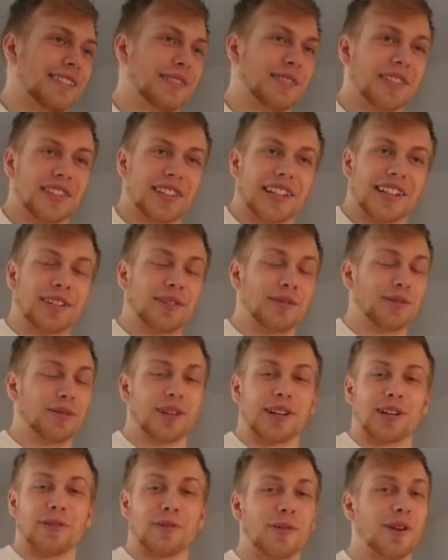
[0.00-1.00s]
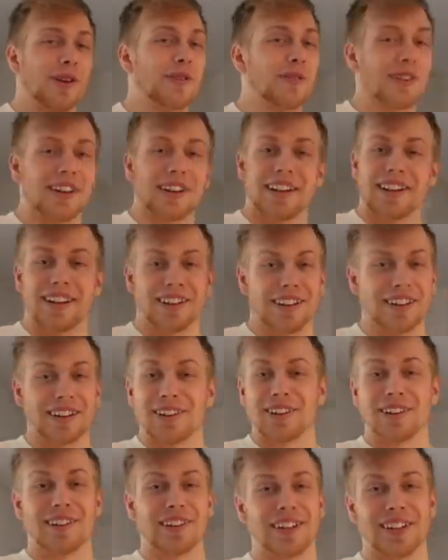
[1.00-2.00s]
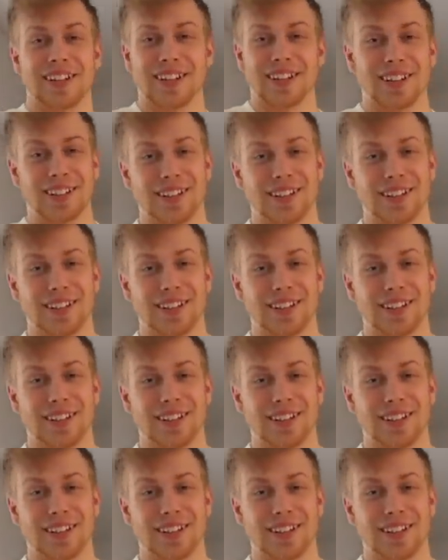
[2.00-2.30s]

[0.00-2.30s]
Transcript: feel like I could go for like a run right now. I don't know. You feel